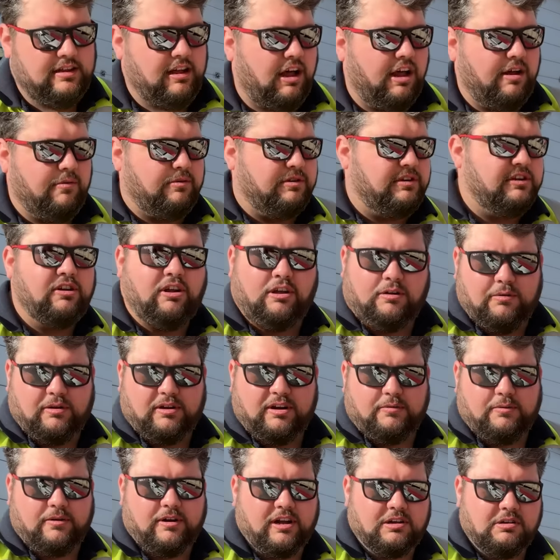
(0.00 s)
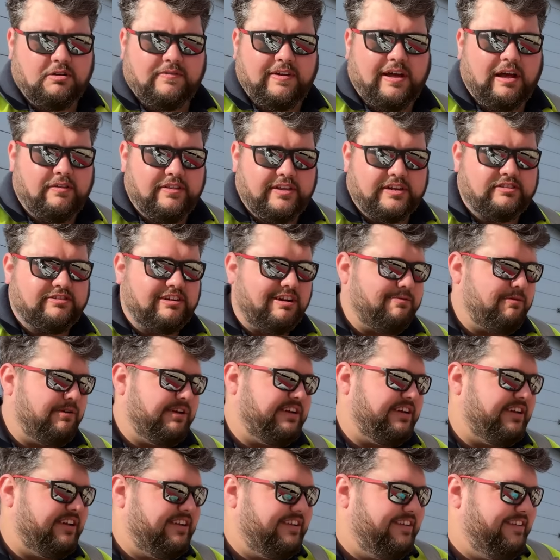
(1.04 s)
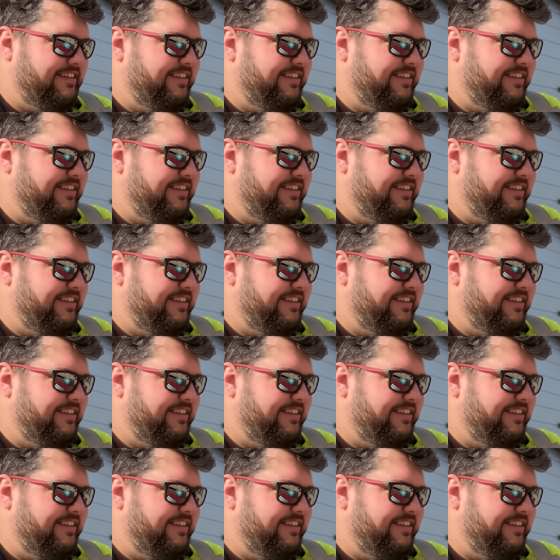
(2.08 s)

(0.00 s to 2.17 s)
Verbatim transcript: I would not want to work without this strap winder.